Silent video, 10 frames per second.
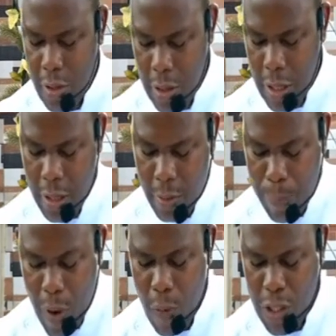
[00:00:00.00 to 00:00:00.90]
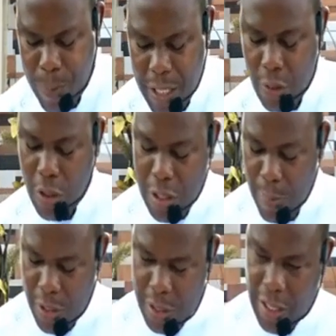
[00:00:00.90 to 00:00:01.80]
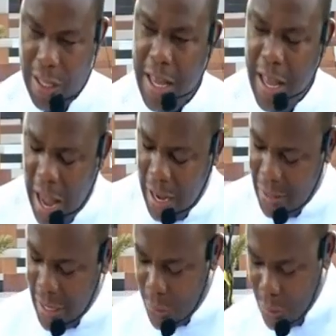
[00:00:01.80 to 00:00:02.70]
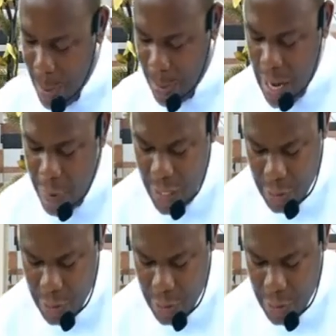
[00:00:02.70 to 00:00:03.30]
Paul was speaking to Timothy, and he said to them in that verse